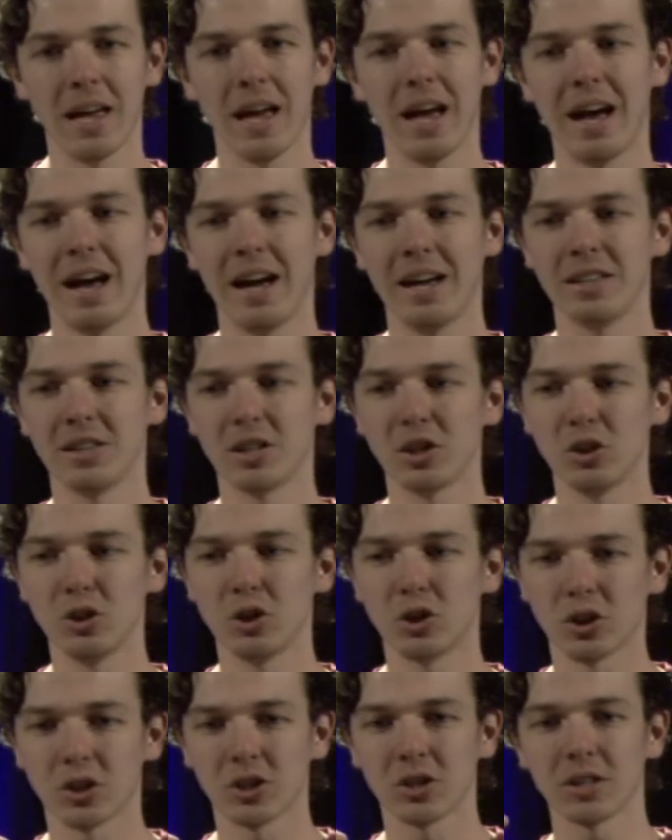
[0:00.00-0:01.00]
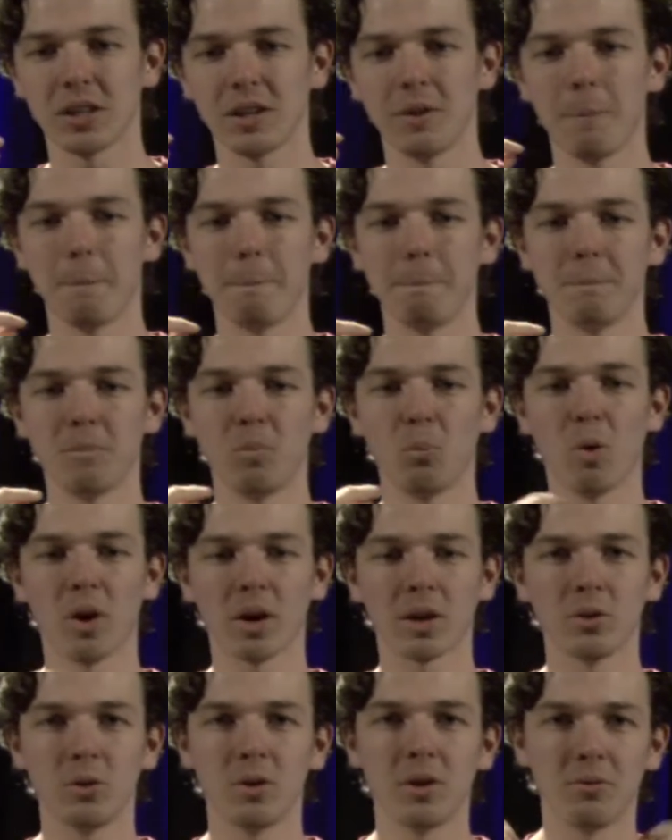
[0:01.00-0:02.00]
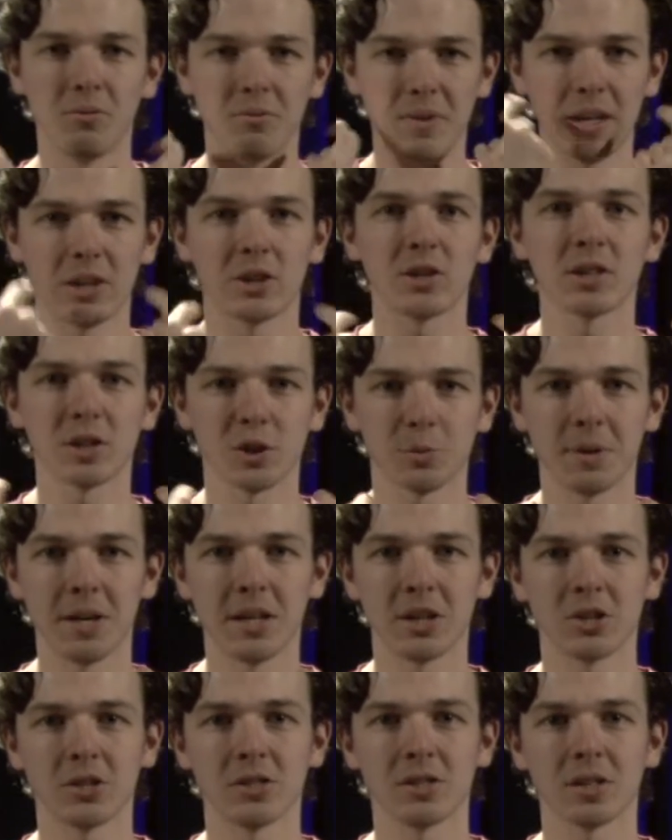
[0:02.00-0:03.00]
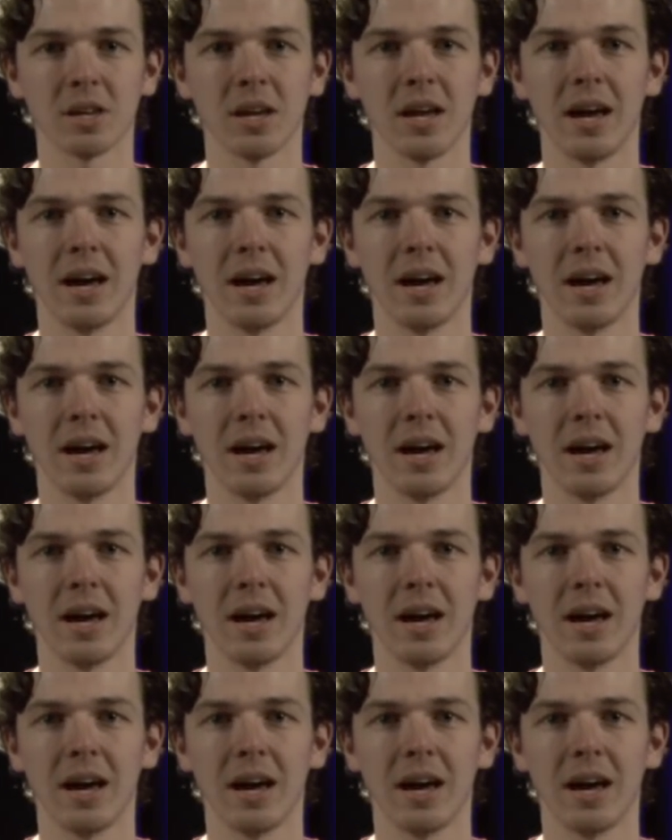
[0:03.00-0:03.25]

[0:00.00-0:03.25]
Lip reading: and just working on the facial expressions